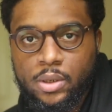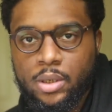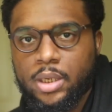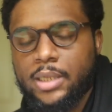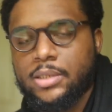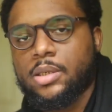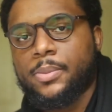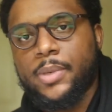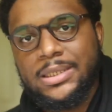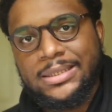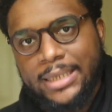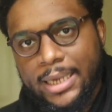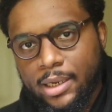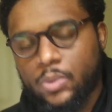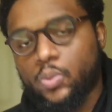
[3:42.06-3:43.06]
It's a
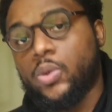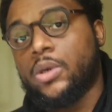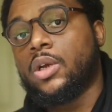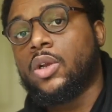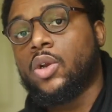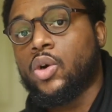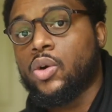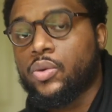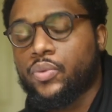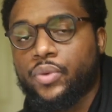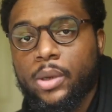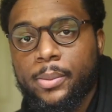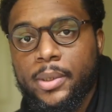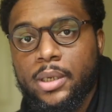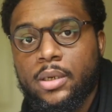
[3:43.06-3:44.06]
mistake. We can learn
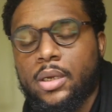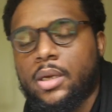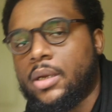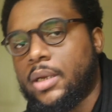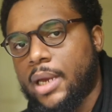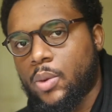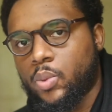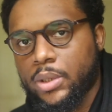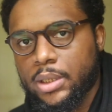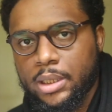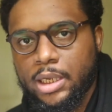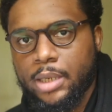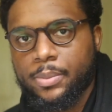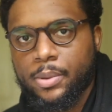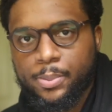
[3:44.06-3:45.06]
from it and we can
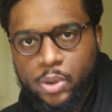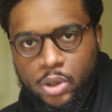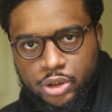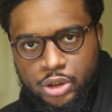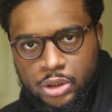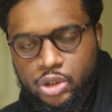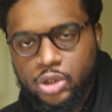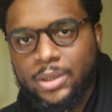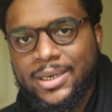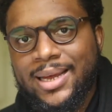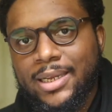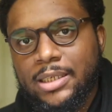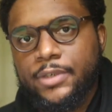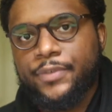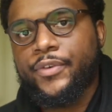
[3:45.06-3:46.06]
keep it pushing. So now
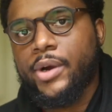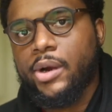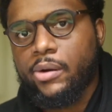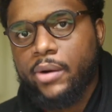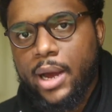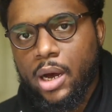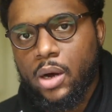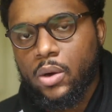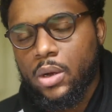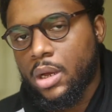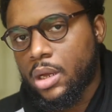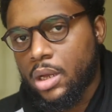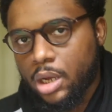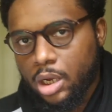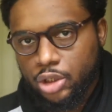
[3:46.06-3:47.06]
let's figure out
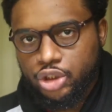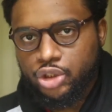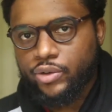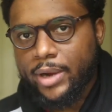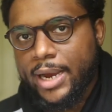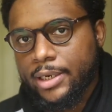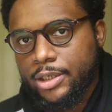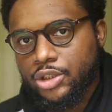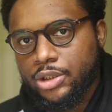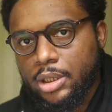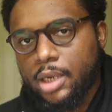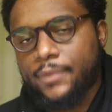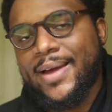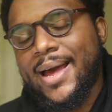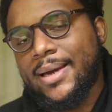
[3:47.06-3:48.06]
a strategy
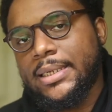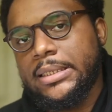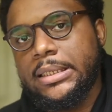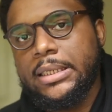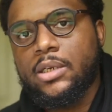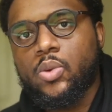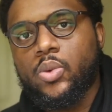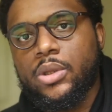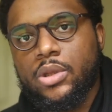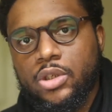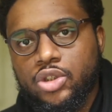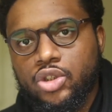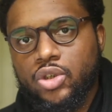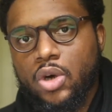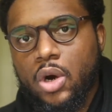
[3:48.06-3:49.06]
of how to deal with this
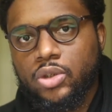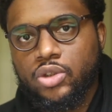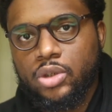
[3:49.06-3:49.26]
charge